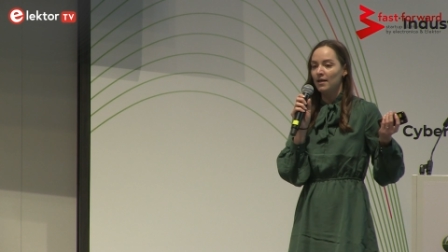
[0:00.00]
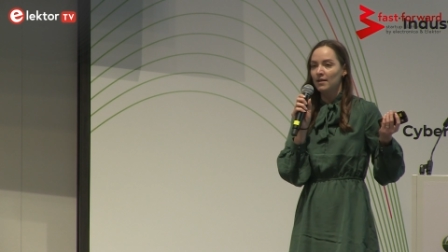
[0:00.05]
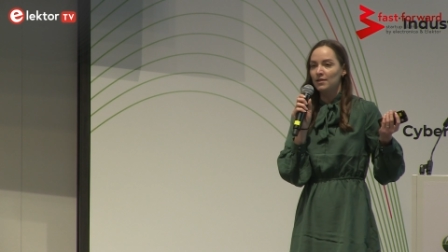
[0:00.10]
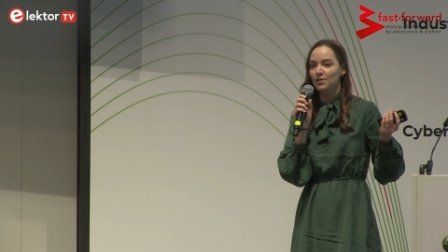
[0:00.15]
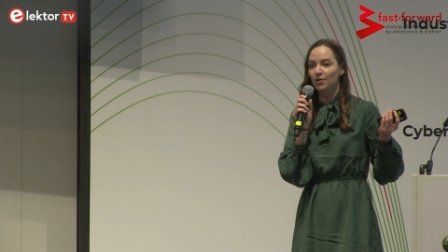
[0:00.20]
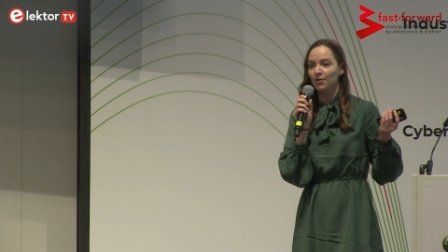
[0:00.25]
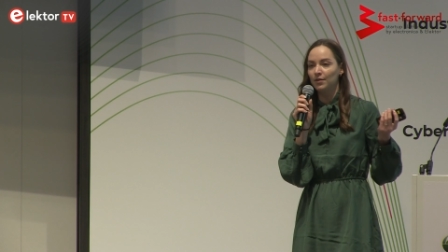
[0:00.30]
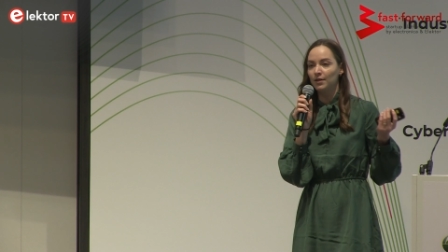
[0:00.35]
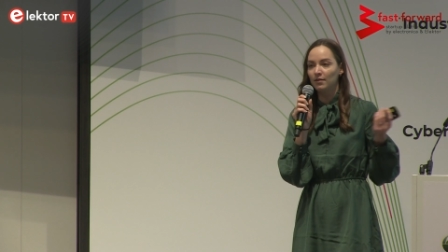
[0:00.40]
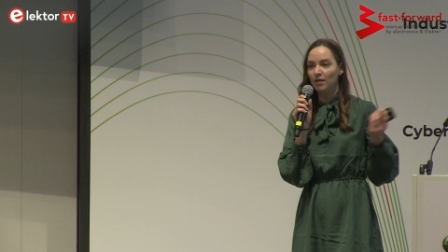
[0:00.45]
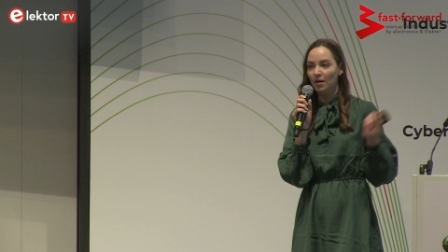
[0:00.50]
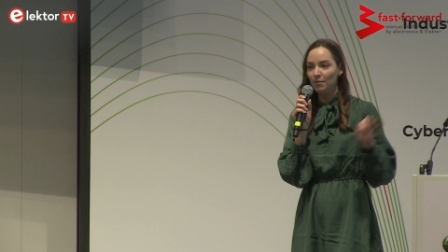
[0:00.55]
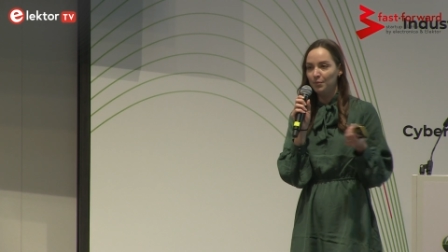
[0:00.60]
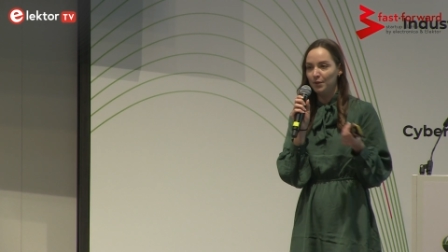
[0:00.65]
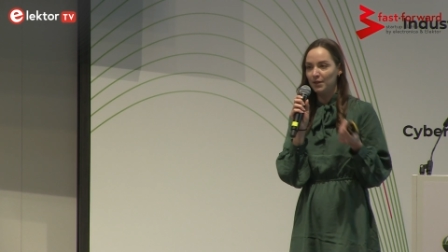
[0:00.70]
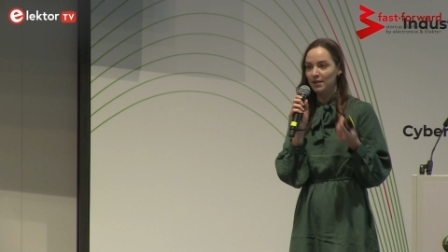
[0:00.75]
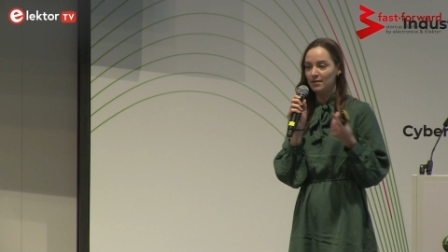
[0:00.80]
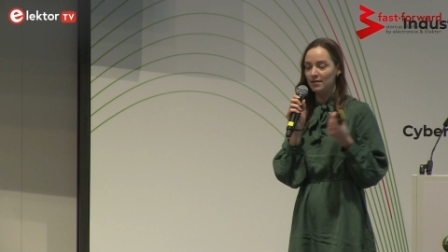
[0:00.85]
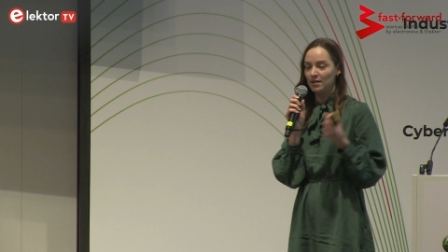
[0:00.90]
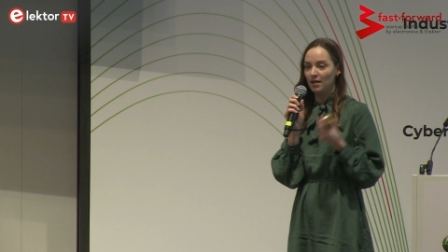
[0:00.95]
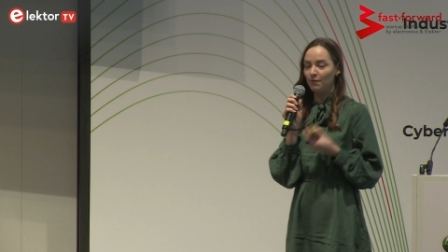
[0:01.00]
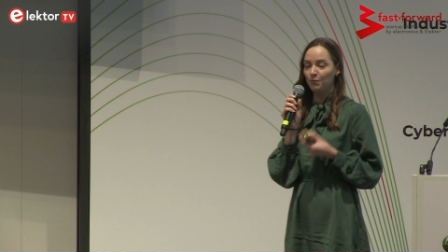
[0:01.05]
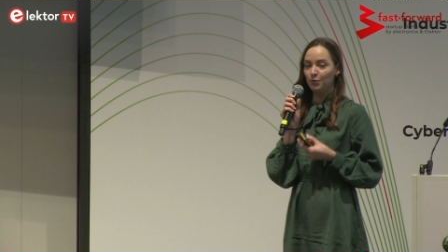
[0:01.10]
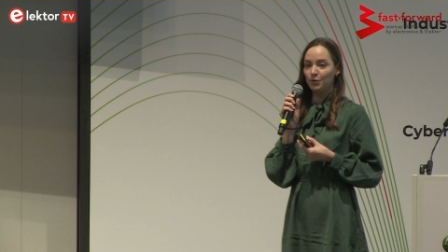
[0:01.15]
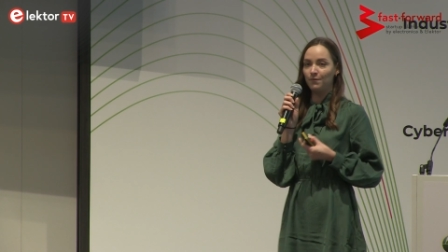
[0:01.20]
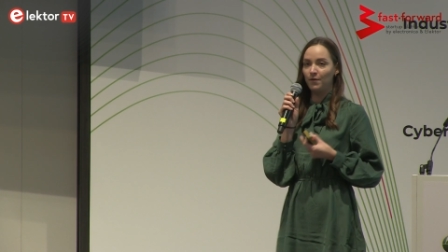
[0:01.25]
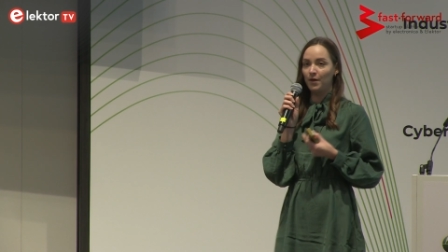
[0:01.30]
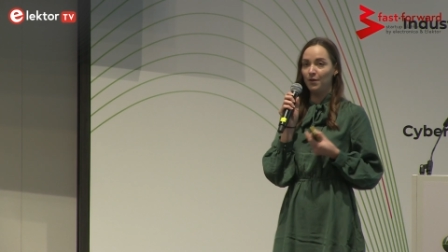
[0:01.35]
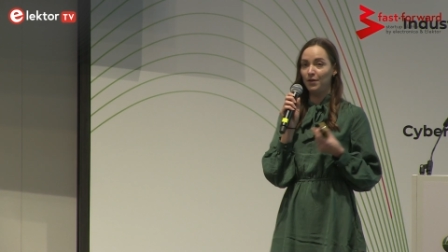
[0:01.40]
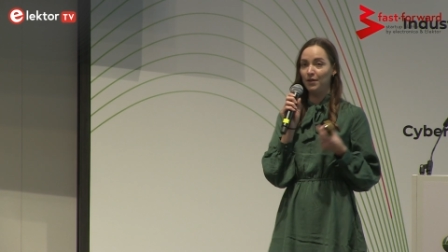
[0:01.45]
So the company itself was
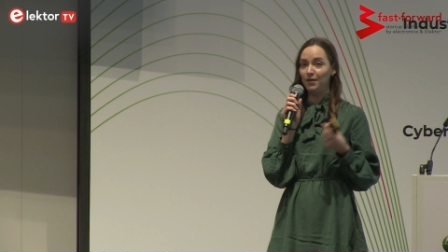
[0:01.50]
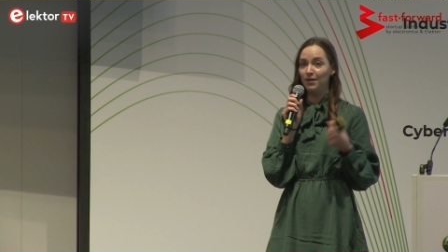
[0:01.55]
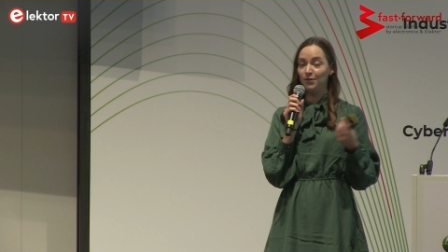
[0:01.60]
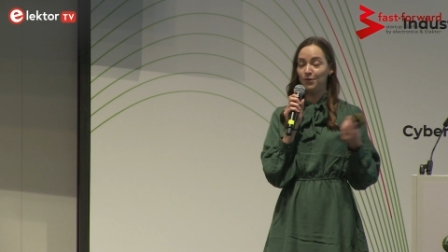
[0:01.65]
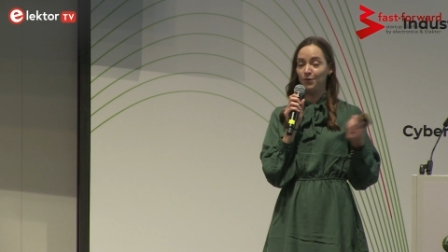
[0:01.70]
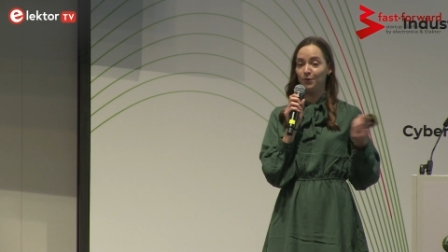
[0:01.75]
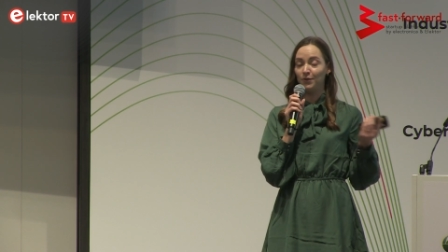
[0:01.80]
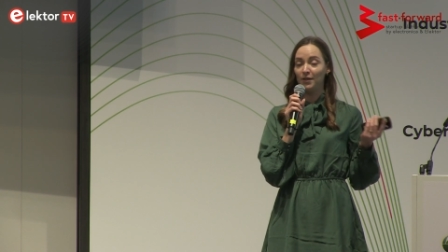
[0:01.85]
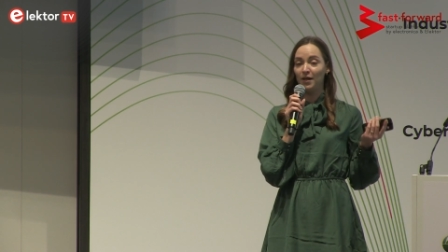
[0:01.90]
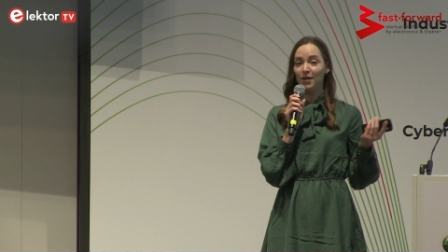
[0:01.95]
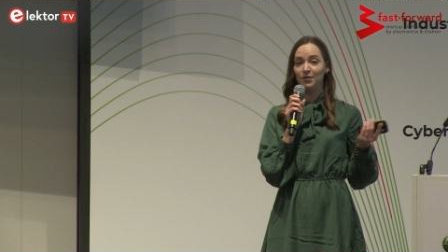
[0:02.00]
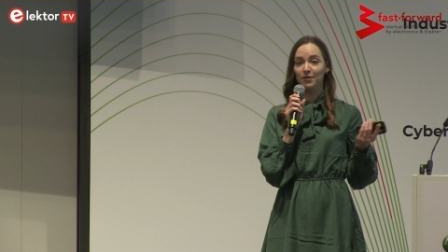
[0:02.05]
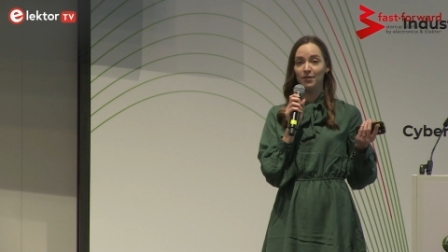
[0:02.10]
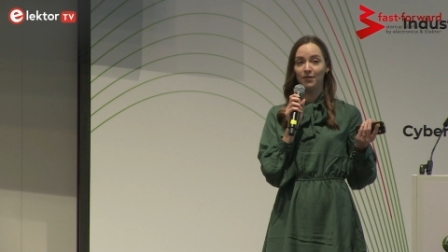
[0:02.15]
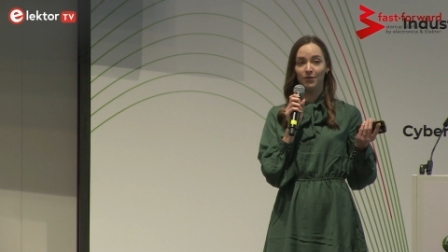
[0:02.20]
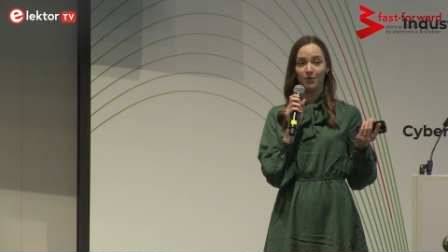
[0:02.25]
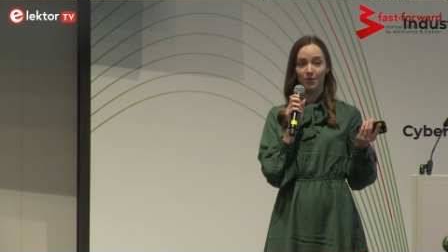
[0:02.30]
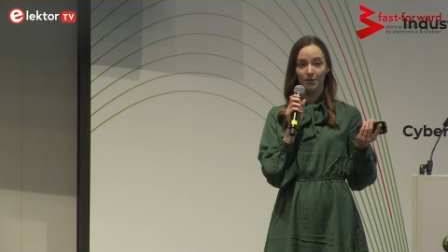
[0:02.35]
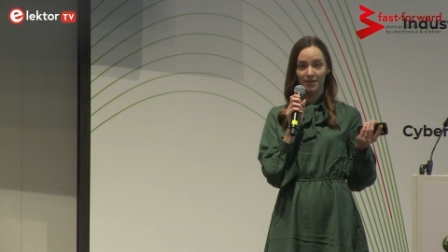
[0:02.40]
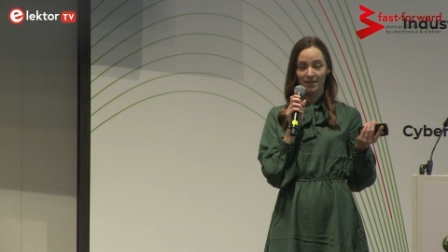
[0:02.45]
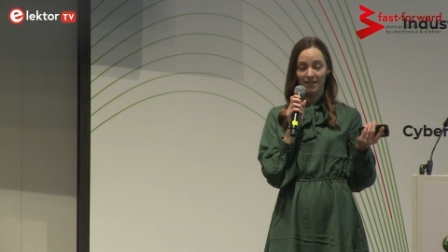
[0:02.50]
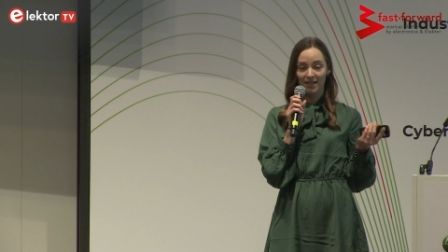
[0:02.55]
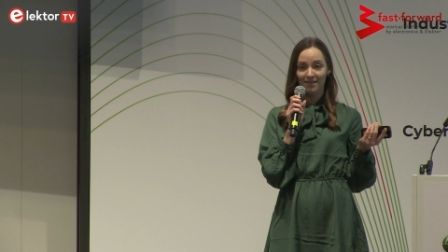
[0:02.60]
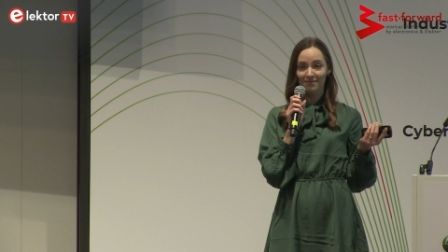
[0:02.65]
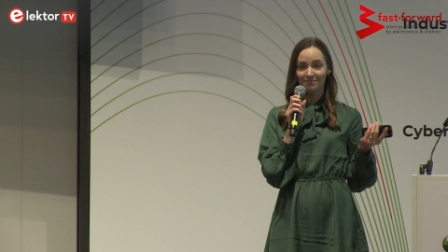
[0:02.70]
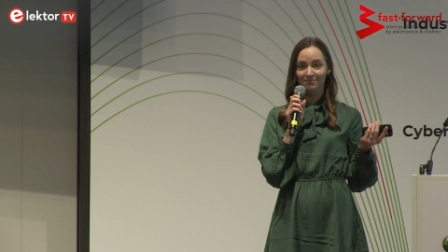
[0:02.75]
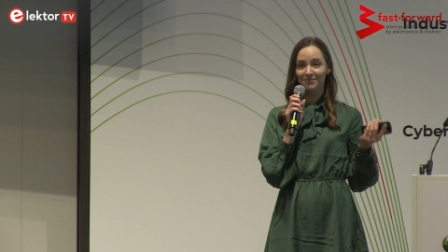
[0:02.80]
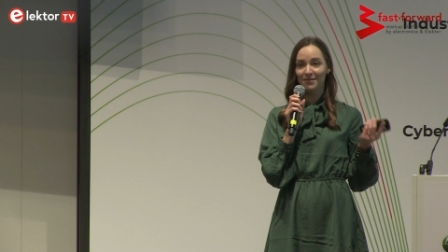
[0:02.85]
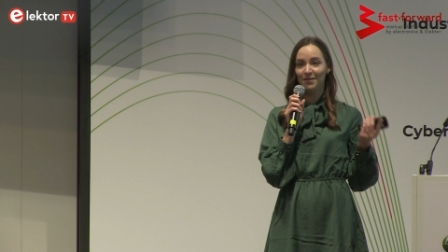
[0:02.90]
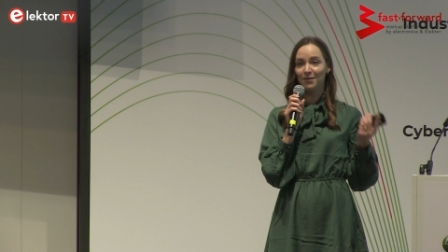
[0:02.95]
founded in 2013.